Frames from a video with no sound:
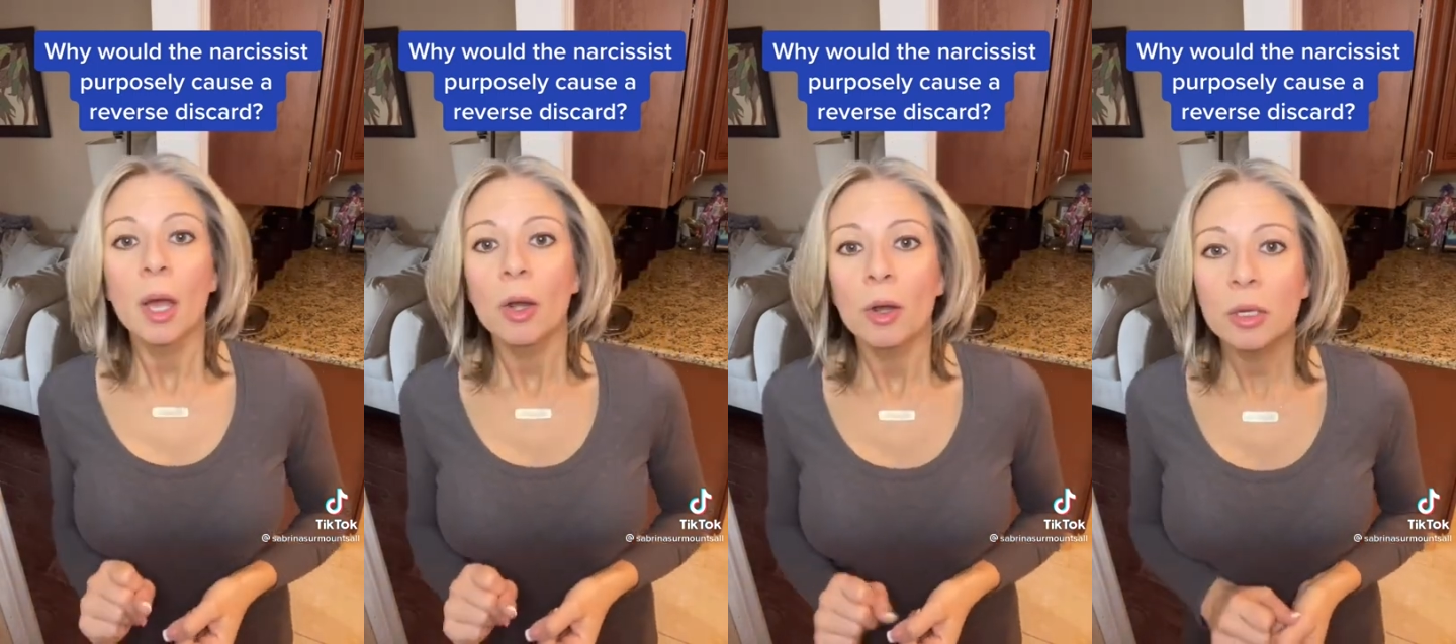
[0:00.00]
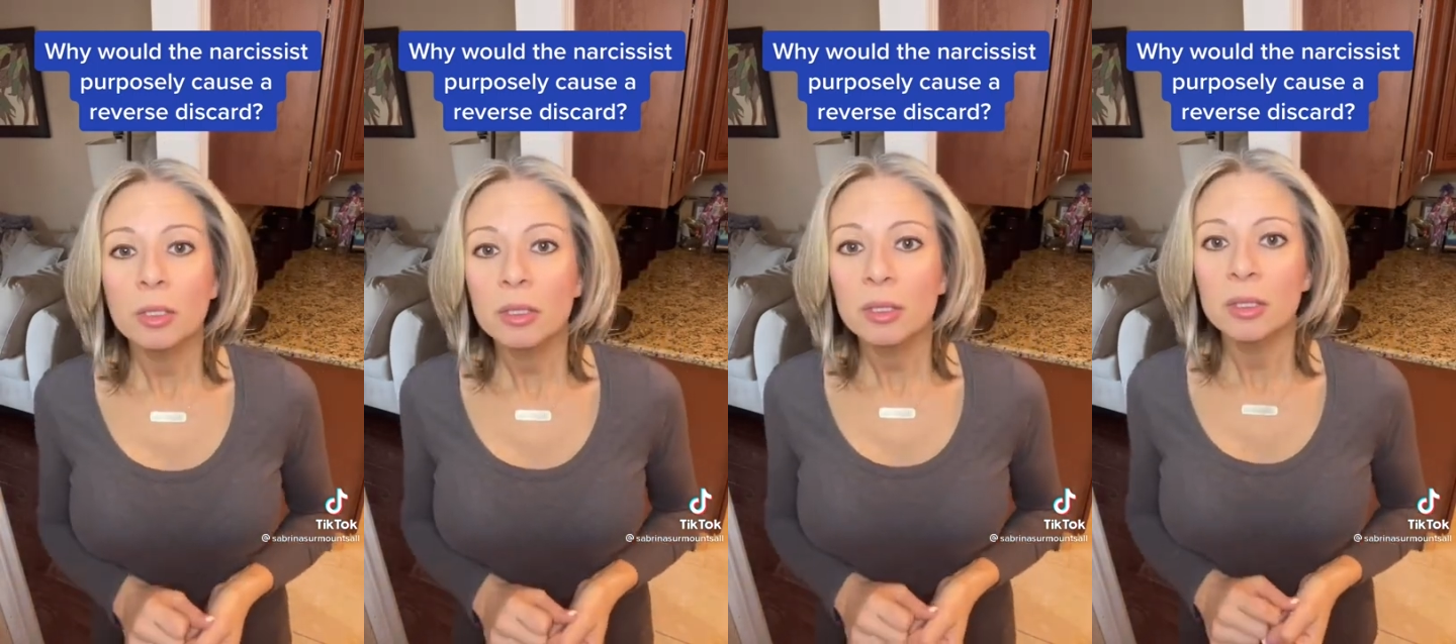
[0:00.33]

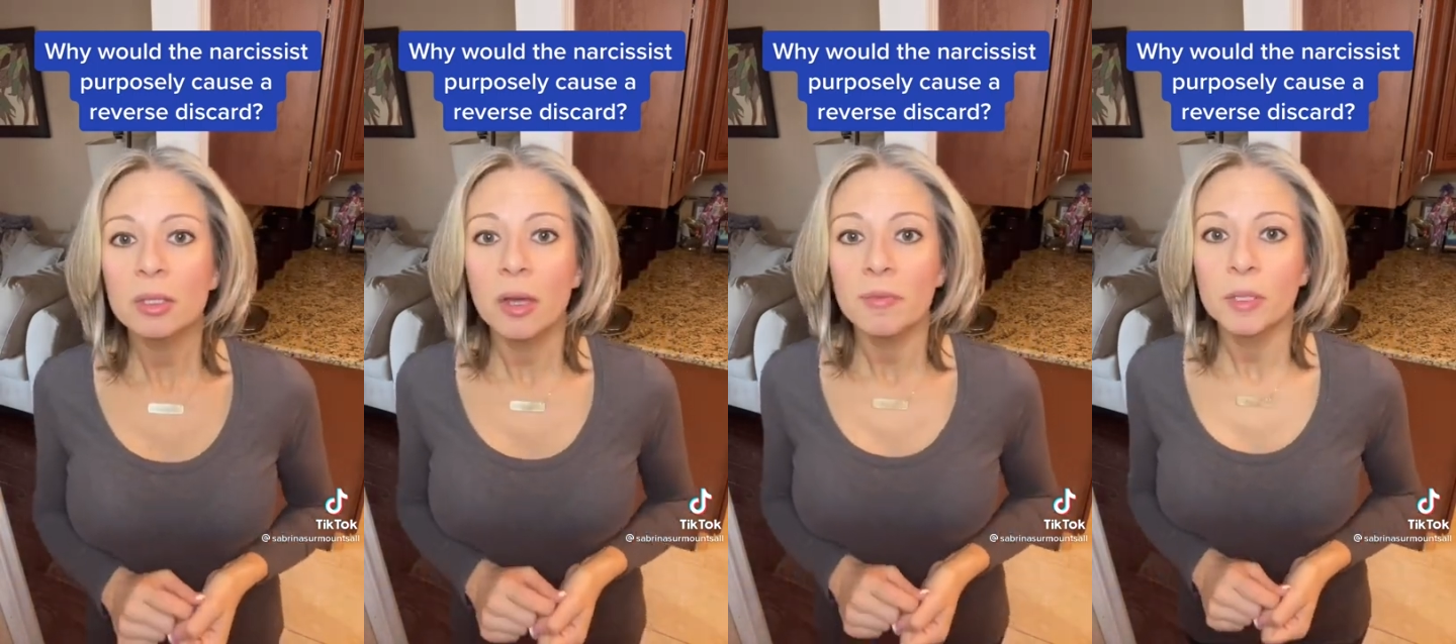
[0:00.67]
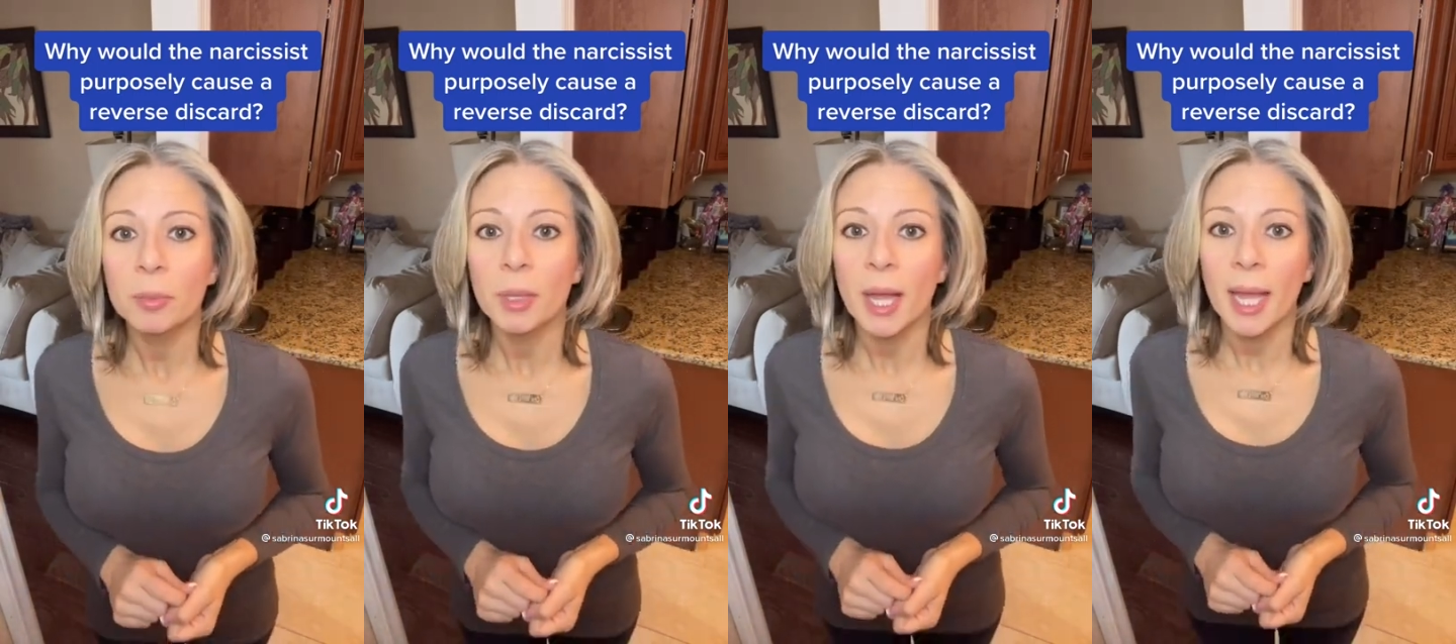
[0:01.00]
Narcissists love to
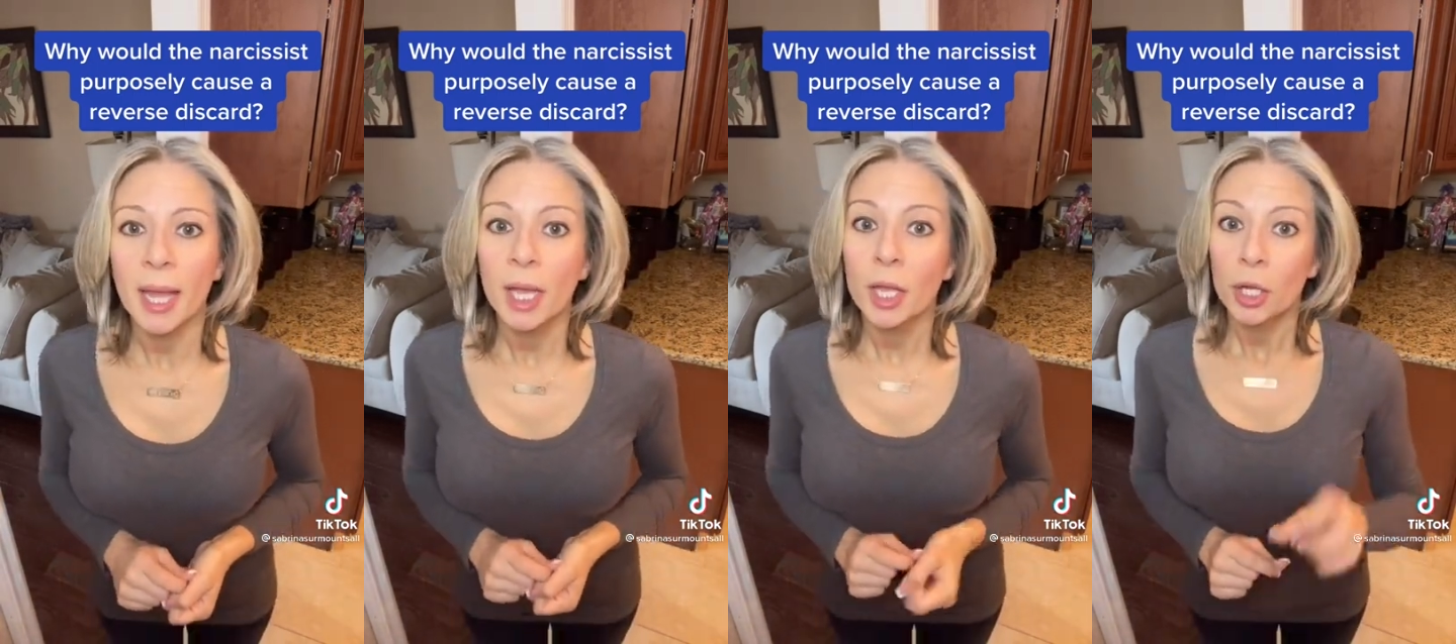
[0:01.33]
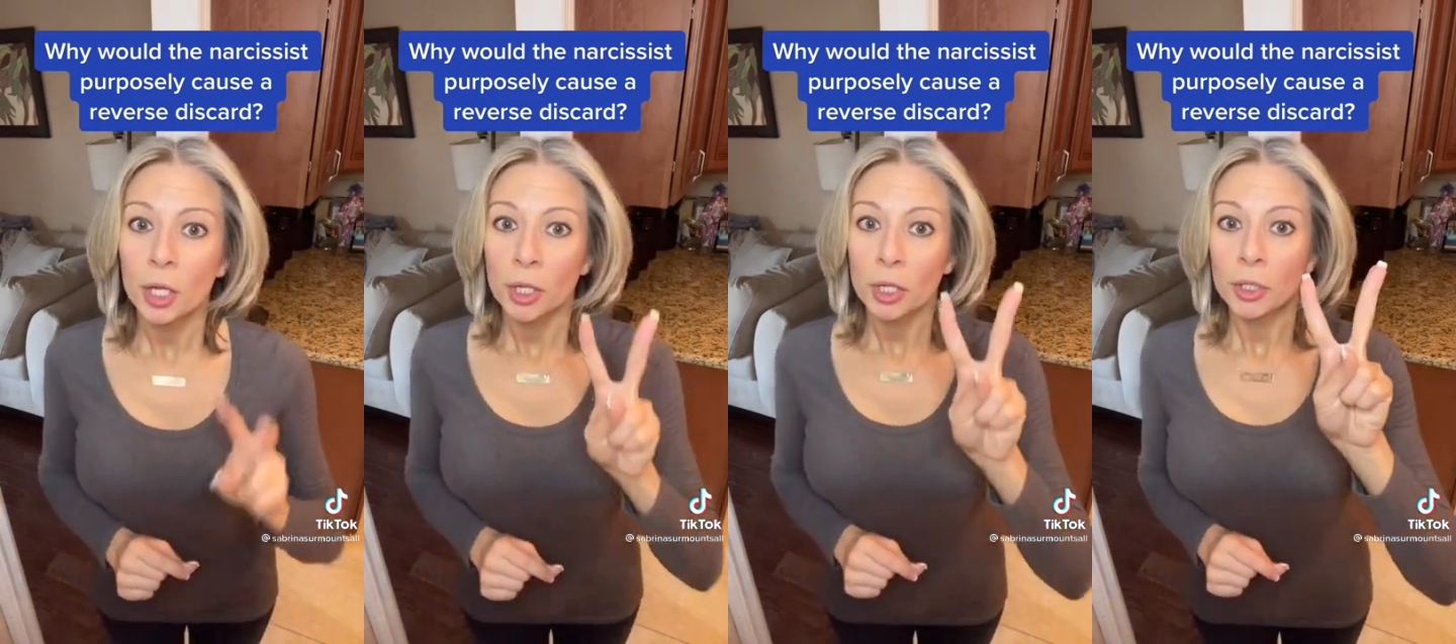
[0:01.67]
play
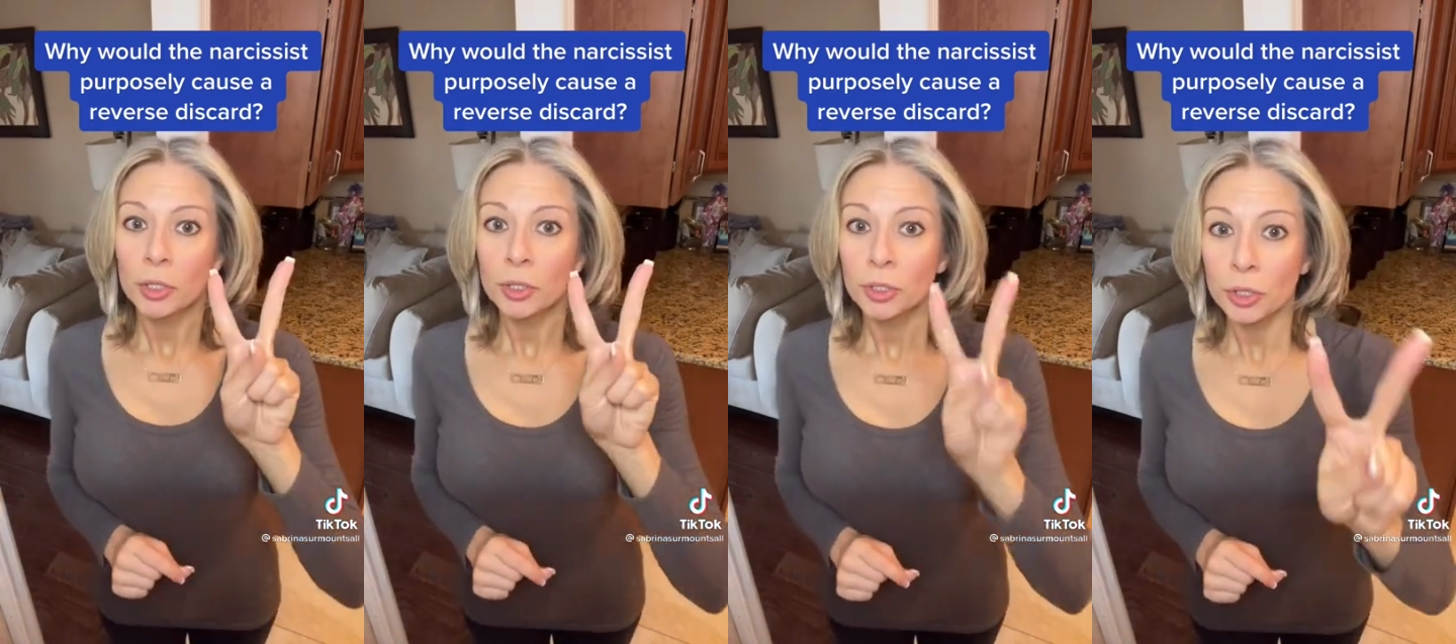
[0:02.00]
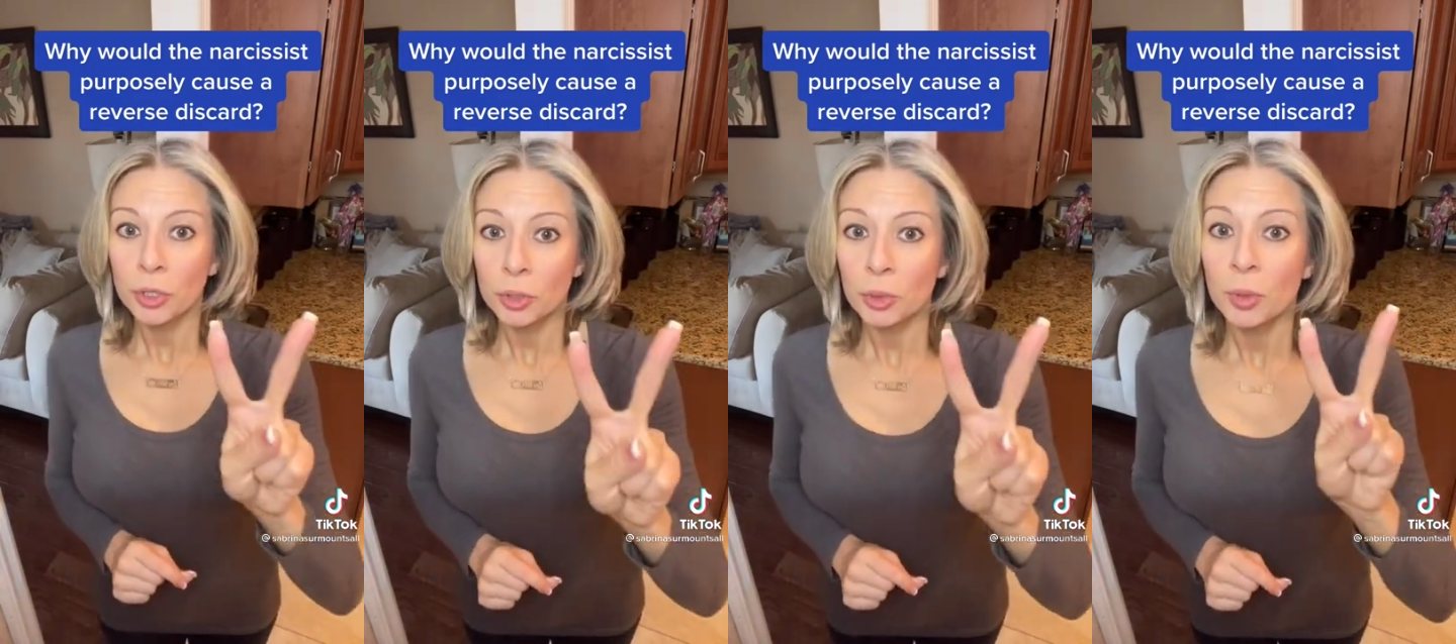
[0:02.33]

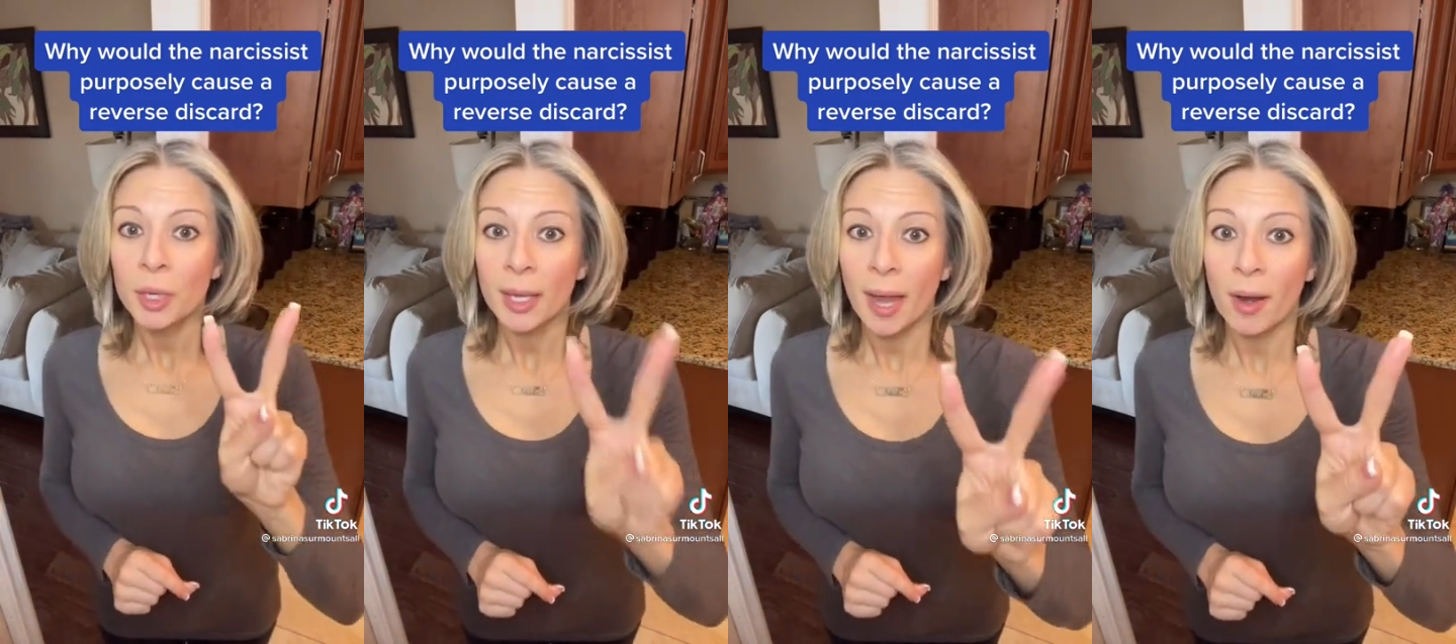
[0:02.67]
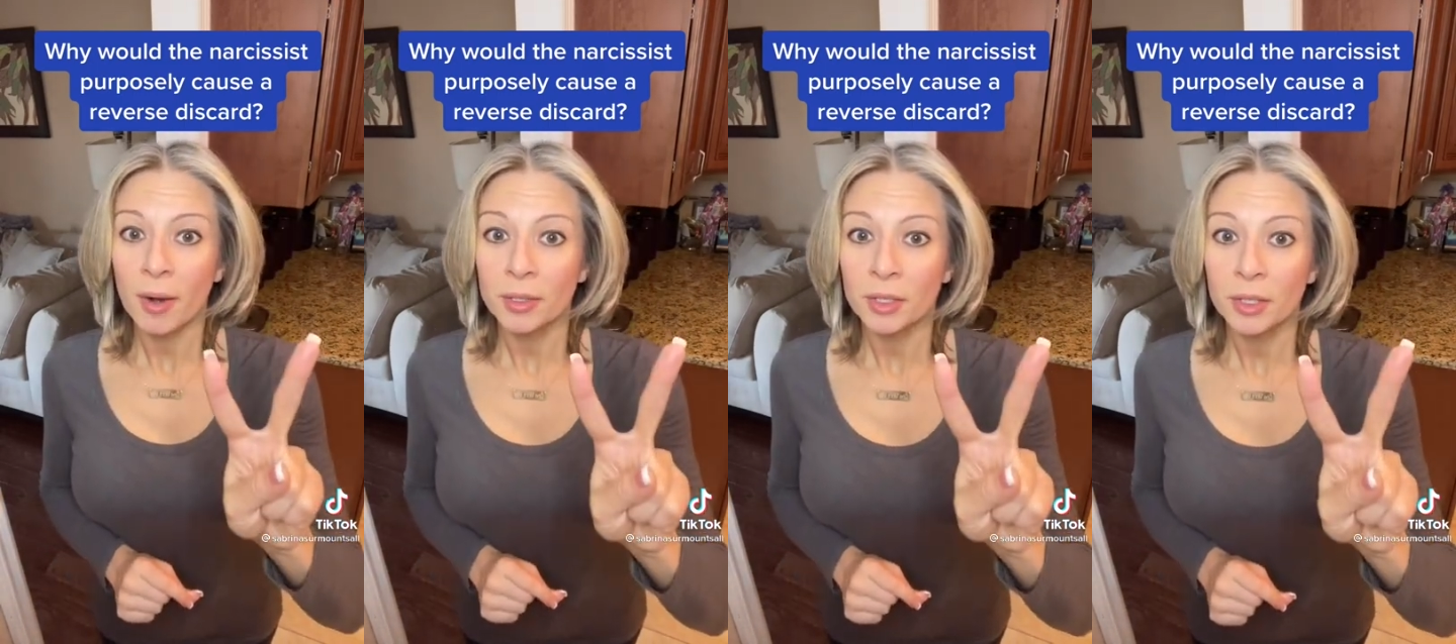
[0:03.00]
two
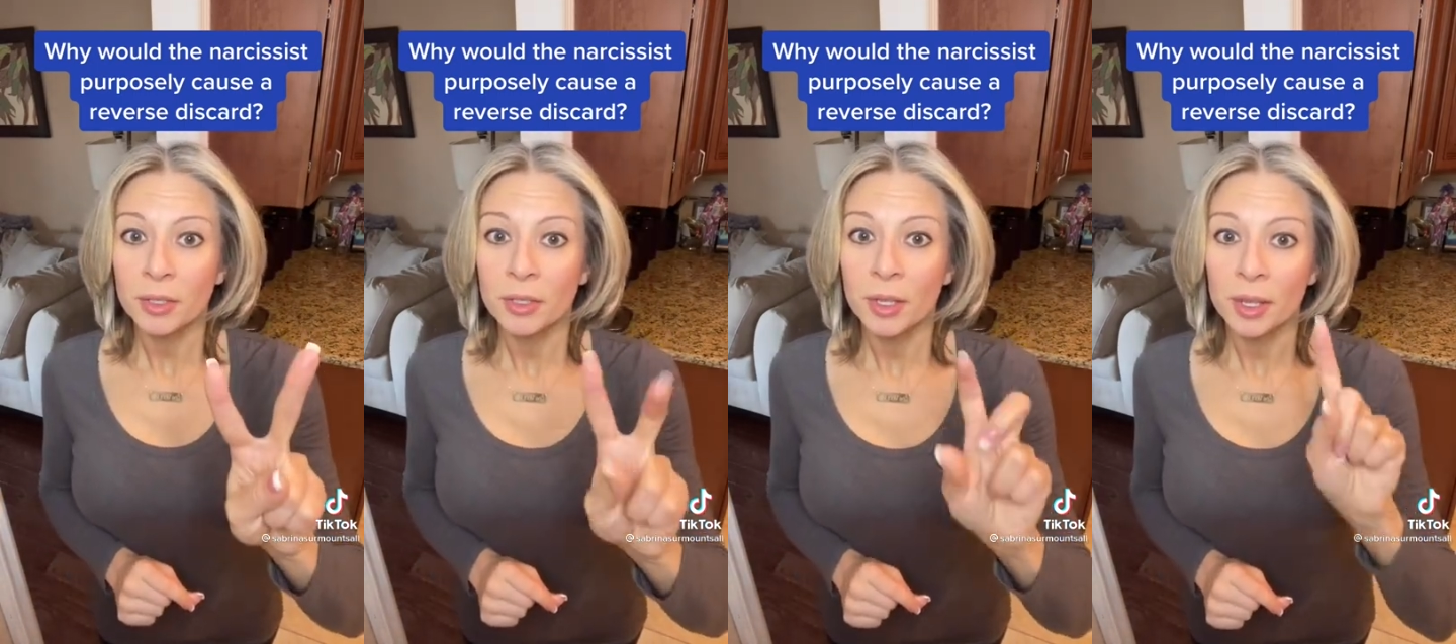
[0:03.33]
characters